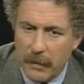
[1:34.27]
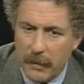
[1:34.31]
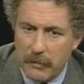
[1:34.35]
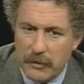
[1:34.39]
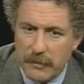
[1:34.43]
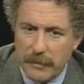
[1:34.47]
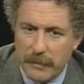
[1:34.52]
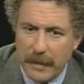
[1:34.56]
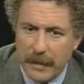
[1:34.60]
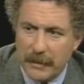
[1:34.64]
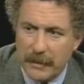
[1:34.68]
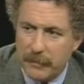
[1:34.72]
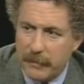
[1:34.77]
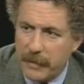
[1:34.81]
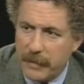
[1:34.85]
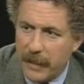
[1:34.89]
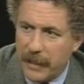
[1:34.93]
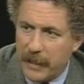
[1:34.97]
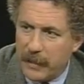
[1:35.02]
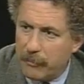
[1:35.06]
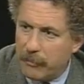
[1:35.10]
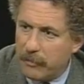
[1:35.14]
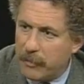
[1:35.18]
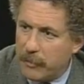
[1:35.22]
He was about to
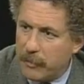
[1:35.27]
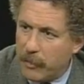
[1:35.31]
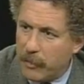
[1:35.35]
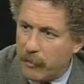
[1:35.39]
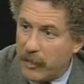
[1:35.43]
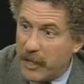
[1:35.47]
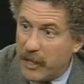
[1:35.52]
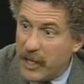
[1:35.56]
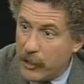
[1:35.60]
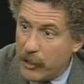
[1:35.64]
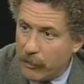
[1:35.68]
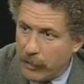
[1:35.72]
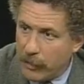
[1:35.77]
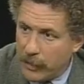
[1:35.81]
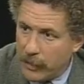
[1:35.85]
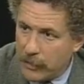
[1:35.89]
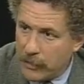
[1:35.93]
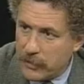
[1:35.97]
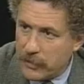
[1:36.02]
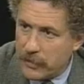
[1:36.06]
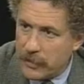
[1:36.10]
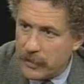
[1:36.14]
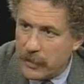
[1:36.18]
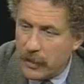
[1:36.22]
begin the preliminary
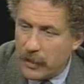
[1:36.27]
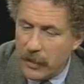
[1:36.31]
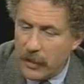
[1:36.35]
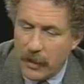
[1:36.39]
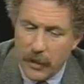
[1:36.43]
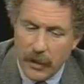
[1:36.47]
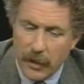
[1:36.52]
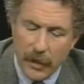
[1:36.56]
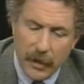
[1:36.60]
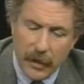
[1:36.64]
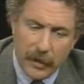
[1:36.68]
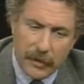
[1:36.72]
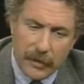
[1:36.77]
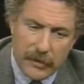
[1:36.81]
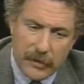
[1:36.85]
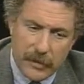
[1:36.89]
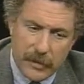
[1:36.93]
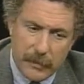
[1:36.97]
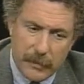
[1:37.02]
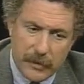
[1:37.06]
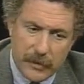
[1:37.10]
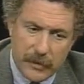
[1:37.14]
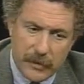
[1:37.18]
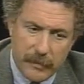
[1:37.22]
hearings on the
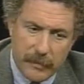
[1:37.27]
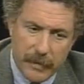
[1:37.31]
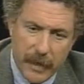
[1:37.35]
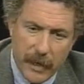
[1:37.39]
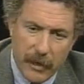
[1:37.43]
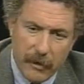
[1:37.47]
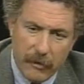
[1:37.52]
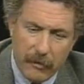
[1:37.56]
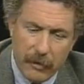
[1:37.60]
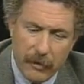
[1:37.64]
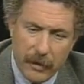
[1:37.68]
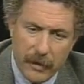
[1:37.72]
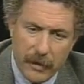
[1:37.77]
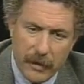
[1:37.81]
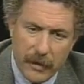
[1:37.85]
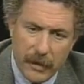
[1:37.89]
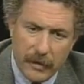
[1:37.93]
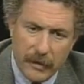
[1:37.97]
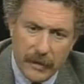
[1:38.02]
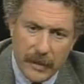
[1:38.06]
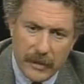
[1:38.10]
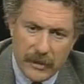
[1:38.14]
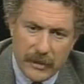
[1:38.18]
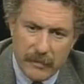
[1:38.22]
Simpson matter and
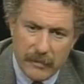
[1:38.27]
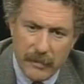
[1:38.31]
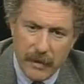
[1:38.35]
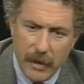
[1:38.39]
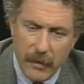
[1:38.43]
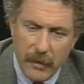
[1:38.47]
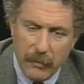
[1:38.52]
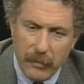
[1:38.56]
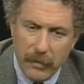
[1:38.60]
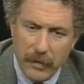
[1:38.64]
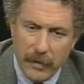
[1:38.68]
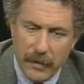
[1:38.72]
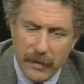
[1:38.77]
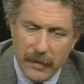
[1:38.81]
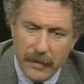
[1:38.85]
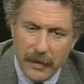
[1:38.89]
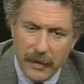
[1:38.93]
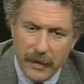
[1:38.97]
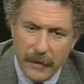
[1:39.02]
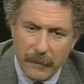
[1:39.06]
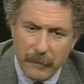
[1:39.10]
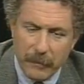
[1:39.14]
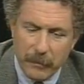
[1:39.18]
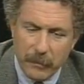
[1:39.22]
needed some help with
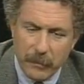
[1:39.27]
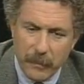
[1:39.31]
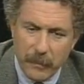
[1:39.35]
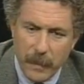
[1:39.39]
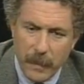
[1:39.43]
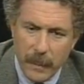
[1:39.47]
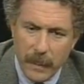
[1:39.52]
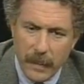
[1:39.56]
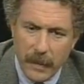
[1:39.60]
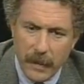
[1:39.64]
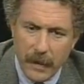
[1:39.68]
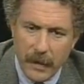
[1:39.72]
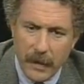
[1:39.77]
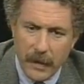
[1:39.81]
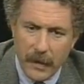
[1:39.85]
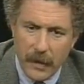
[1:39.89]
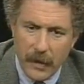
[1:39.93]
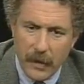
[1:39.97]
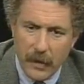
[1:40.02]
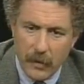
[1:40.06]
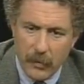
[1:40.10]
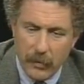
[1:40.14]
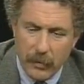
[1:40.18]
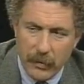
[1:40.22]

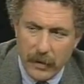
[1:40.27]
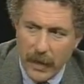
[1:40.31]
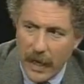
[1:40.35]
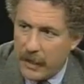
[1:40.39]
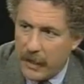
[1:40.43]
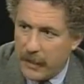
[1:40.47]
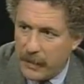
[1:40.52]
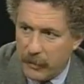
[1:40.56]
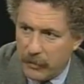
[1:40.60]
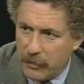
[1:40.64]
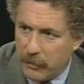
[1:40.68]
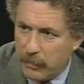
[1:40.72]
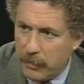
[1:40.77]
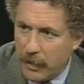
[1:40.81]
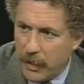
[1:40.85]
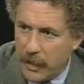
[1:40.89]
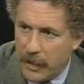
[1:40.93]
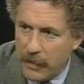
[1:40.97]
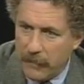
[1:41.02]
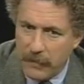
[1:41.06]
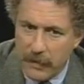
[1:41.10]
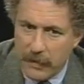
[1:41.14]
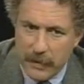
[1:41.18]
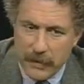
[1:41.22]
how to deal with the
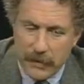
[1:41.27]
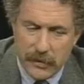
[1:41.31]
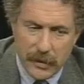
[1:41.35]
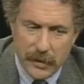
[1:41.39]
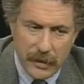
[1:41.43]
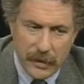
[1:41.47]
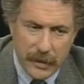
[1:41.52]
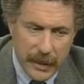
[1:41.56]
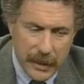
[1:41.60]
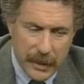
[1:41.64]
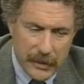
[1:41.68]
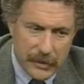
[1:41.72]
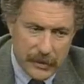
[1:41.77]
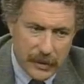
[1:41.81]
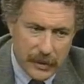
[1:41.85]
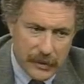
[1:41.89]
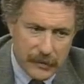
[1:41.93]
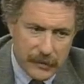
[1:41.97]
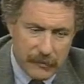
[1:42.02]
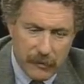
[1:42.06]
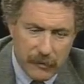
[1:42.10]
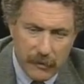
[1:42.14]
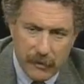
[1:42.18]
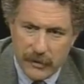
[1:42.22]
blood evidence, and he asked
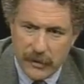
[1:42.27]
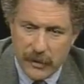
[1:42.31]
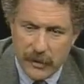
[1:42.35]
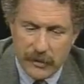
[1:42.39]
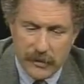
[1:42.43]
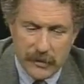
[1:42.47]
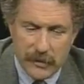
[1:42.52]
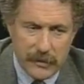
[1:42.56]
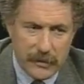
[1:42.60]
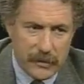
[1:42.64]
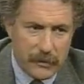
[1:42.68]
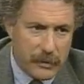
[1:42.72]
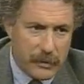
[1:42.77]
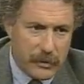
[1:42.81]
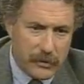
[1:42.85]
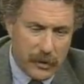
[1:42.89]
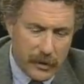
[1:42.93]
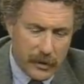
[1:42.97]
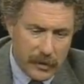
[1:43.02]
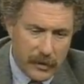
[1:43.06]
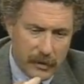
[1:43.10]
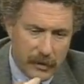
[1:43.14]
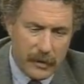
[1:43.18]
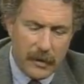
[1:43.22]
us for our assistance, and we
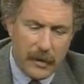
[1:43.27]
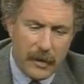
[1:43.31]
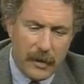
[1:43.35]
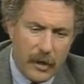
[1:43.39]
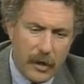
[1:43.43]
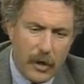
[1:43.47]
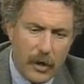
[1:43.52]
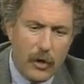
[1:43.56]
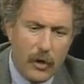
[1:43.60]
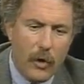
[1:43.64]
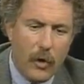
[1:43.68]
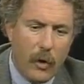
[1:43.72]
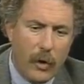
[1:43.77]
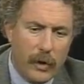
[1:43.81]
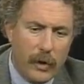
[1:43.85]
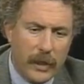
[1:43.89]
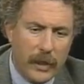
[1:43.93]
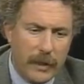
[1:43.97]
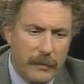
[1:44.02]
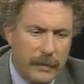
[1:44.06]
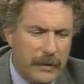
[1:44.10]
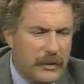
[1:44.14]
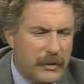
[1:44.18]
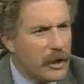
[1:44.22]
started calling him.